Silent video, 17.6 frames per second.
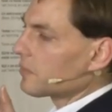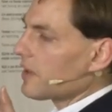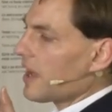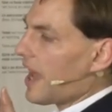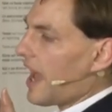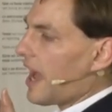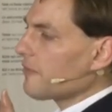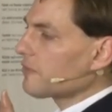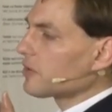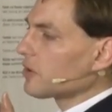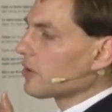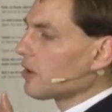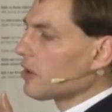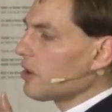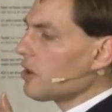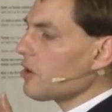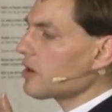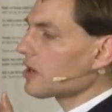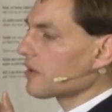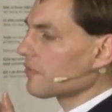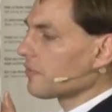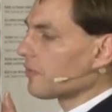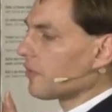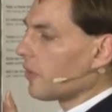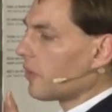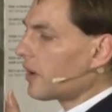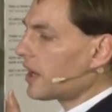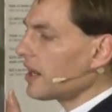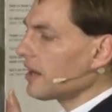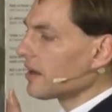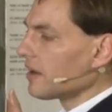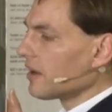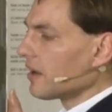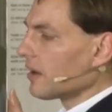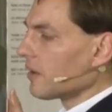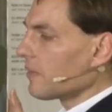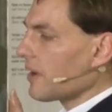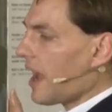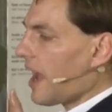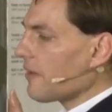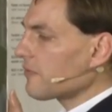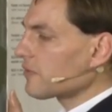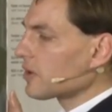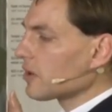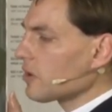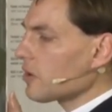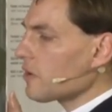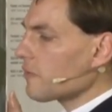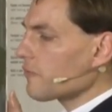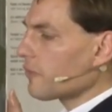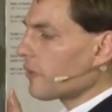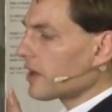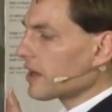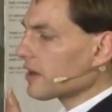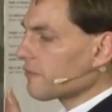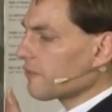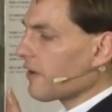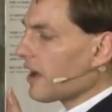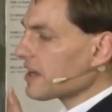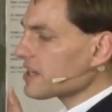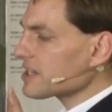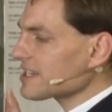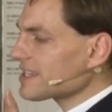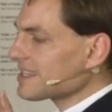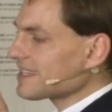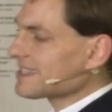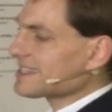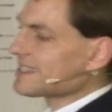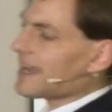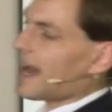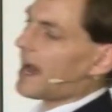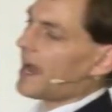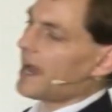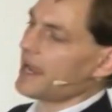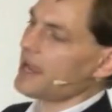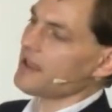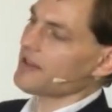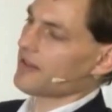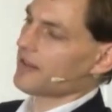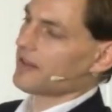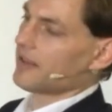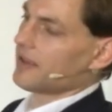have to look for, we have to look for a function xi